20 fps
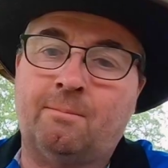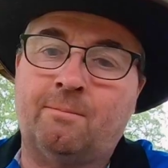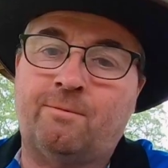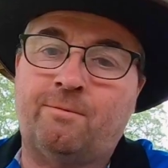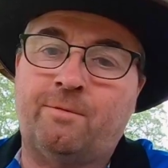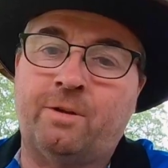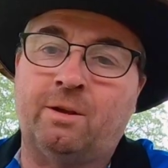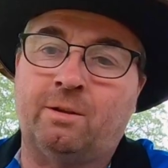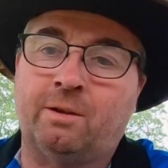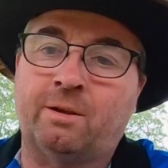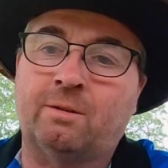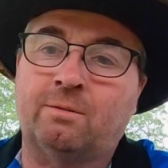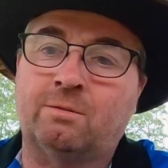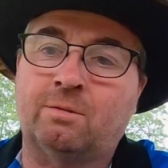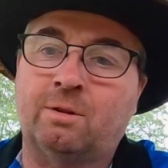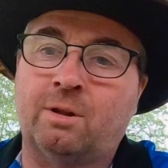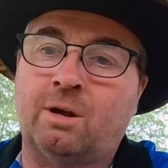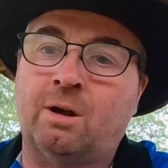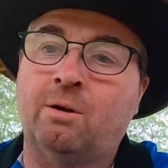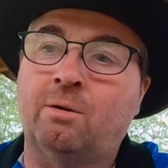feeling
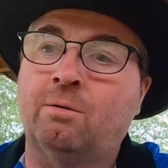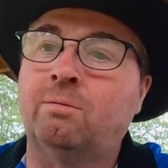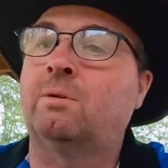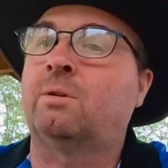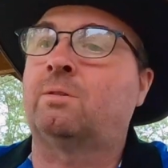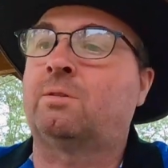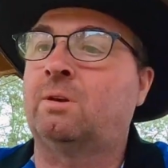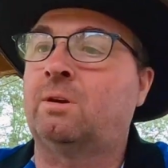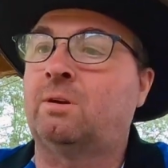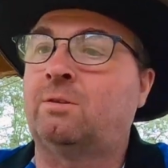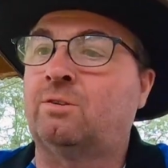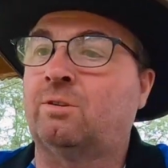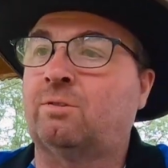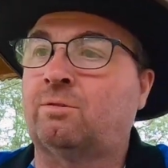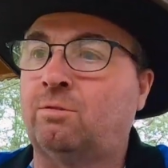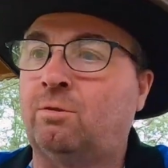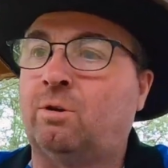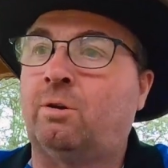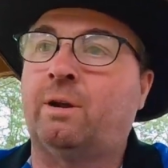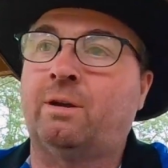to know that they're
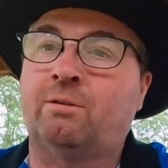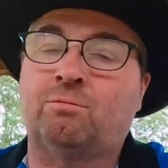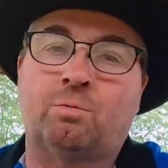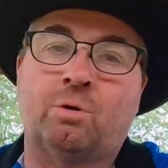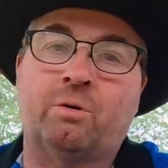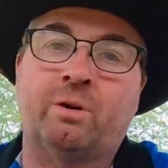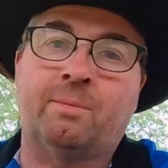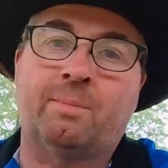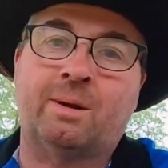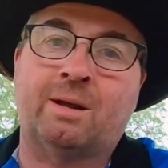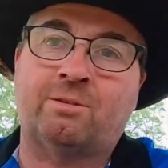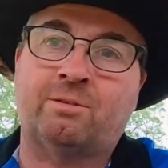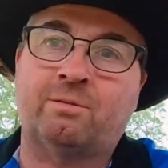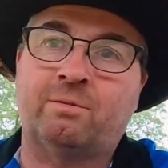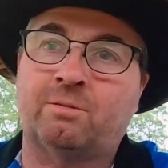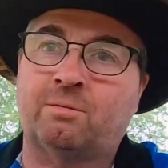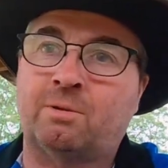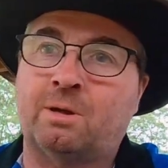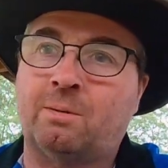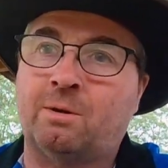just not as worried about you
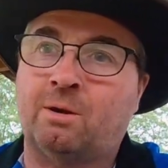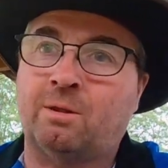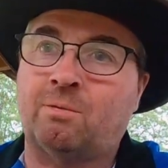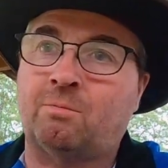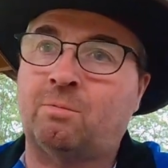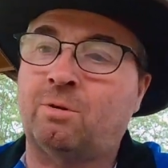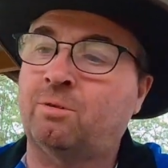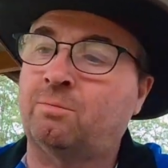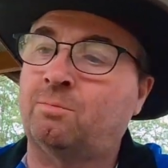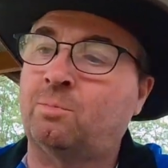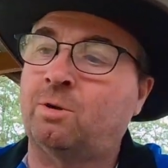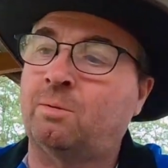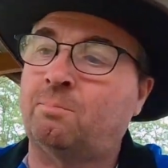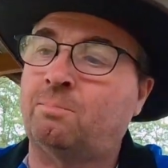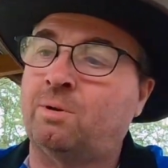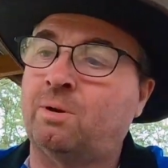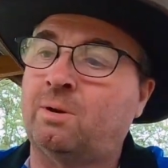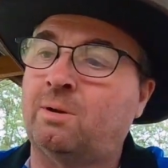as they otherwise might